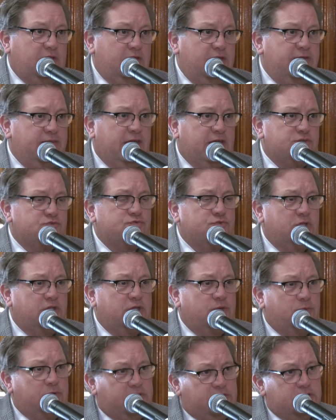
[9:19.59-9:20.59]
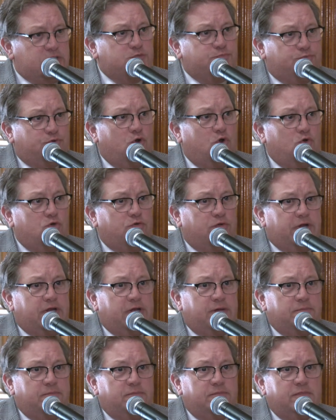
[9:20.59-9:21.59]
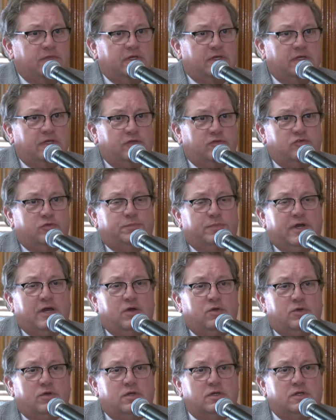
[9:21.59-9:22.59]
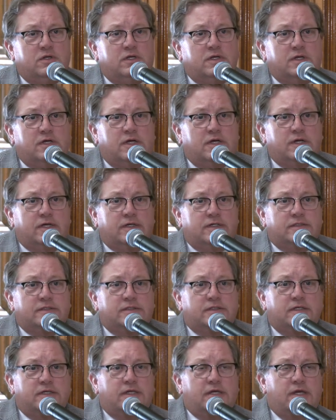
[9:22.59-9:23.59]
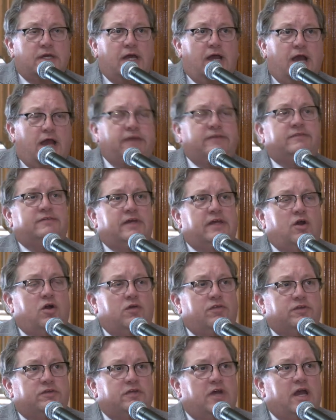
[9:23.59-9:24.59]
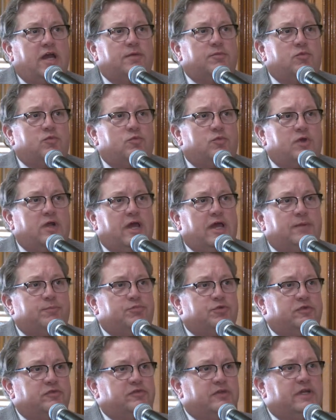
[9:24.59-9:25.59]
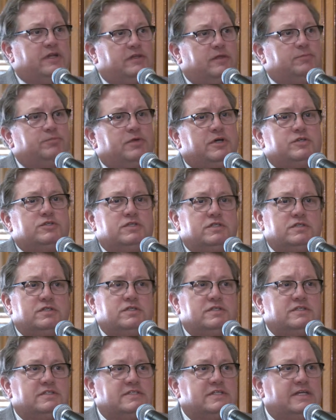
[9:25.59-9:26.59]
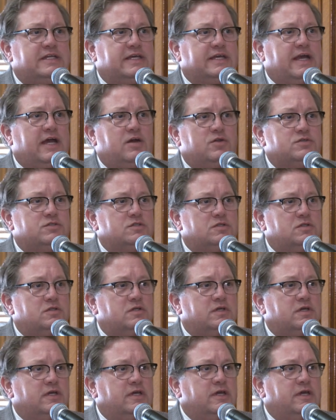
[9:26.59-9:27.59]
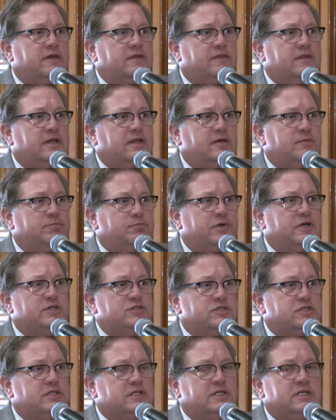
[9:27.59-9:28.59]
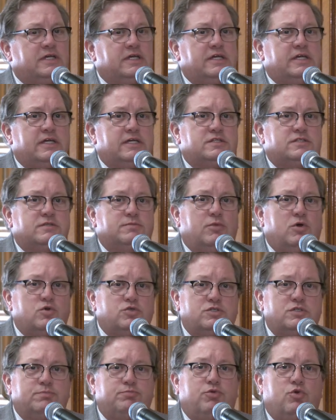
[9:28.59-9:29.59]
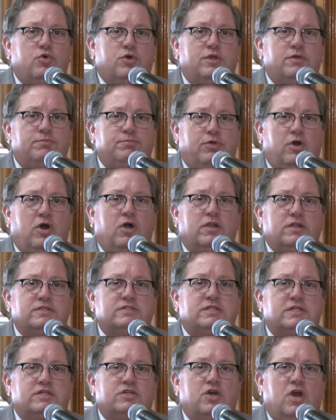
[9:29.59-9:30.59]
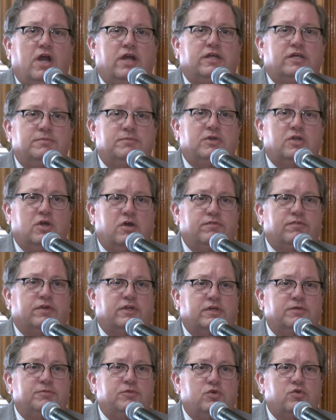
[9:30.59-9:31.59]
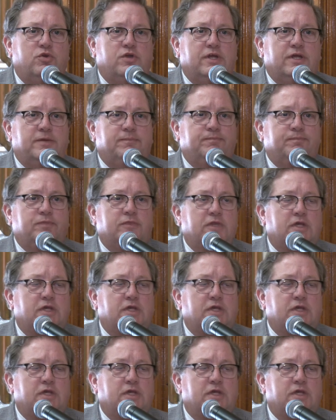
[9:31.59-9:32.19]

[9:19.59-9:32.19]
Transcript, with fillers: And that's really what this program is about. Uh, I say all the time when I present the budget to the City Council that a budget is the most important policy document of a community